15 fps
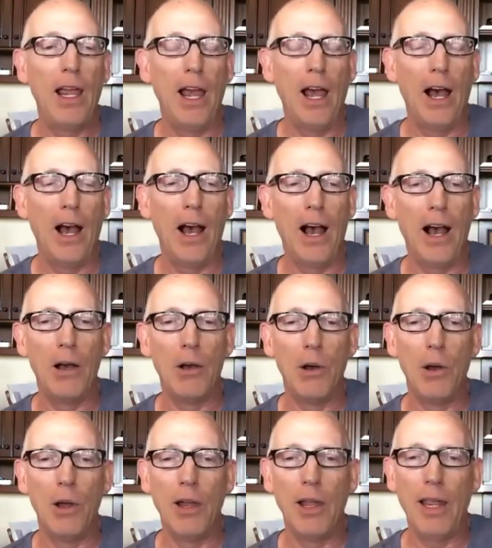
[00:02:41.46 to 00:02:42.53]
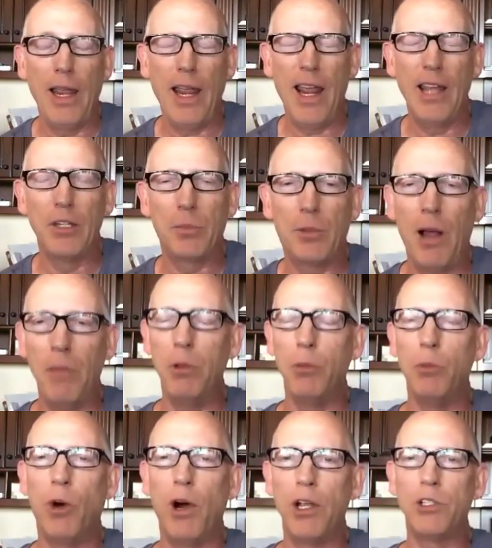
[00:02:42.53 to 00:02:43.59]
And the
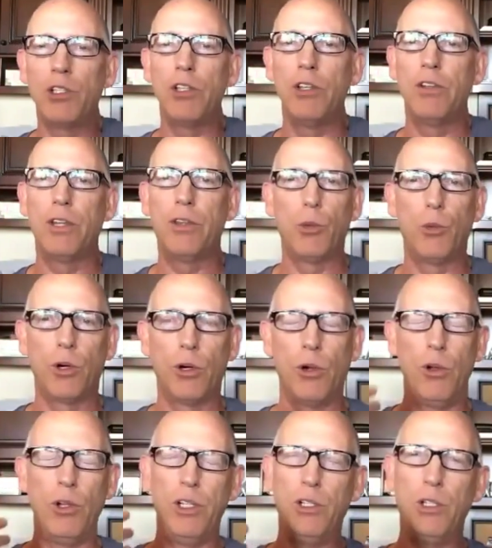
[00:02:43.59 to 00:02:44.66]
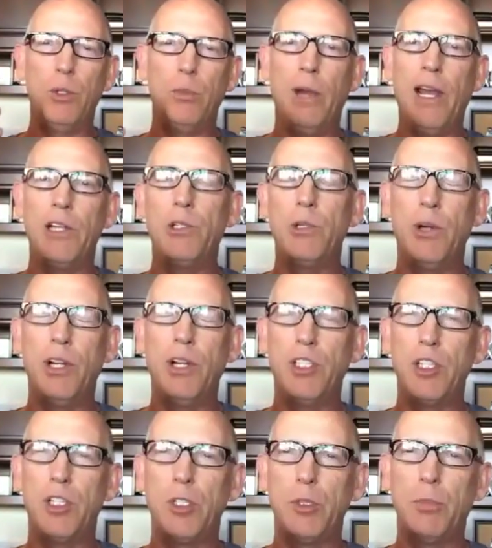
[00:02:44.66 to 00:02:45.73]
problem was that there were only two bad
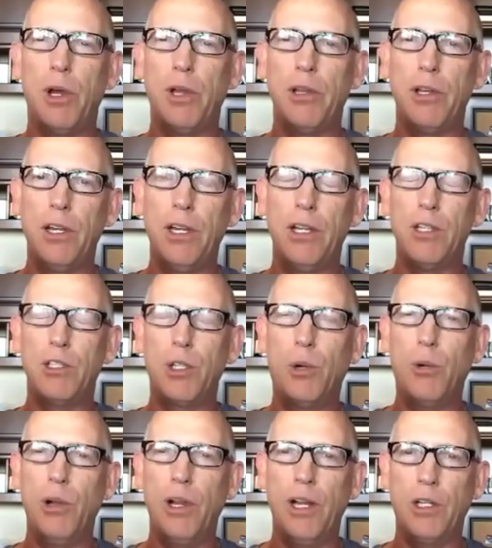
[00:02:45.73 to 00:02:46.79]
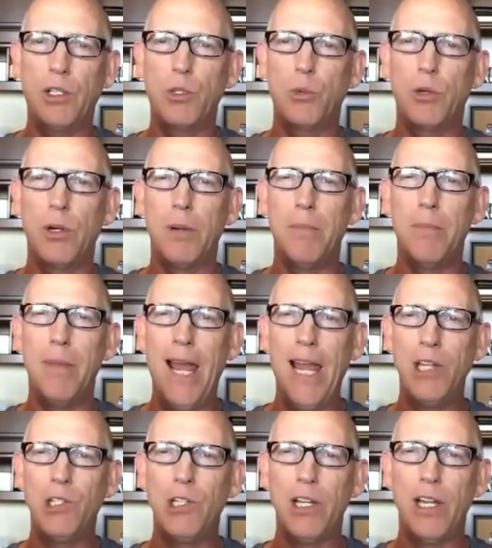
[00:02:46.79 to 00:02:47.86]
choices, but his critics were
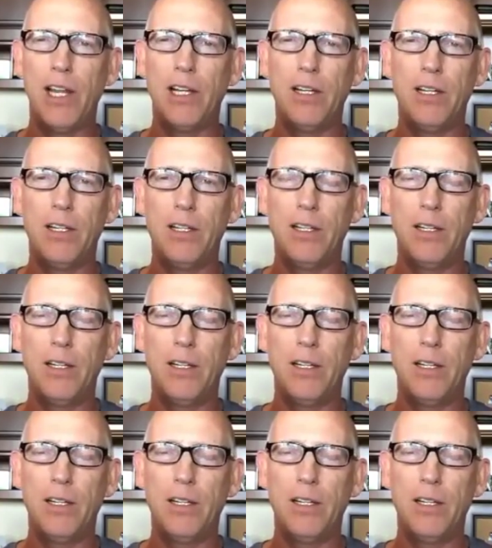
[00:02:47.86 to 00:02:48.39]
imagining,